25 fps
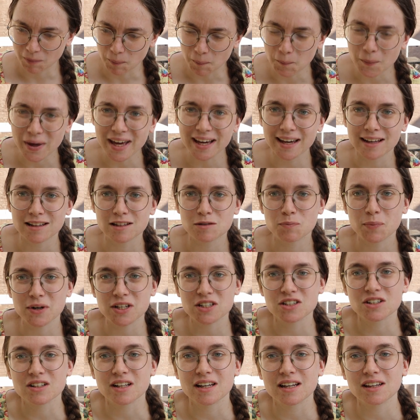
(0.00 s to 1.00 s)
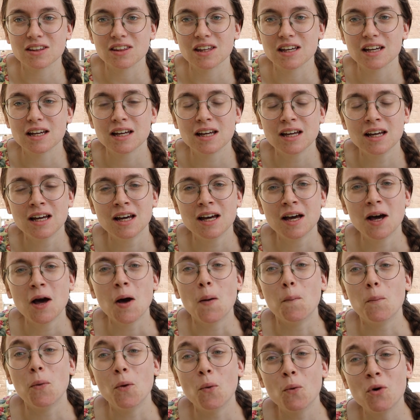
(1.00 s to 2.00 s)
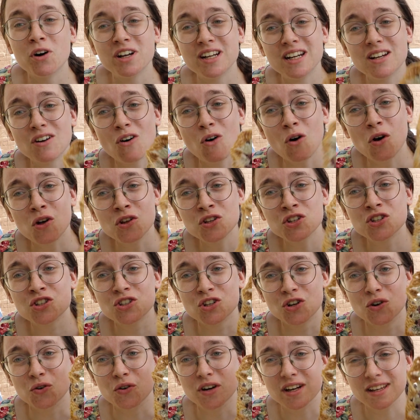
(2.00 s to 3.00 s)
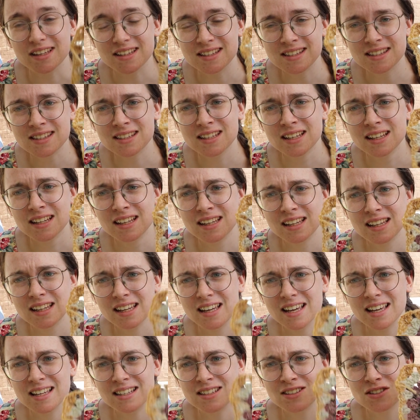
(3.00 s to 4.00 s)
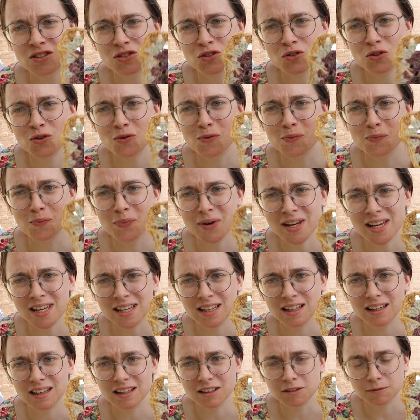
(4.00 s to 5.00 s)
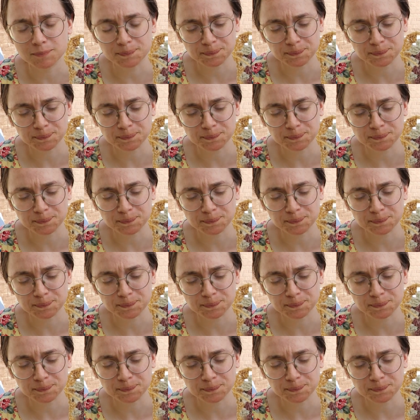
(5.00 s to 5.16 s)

make it special, I think. But what it also is, is too big.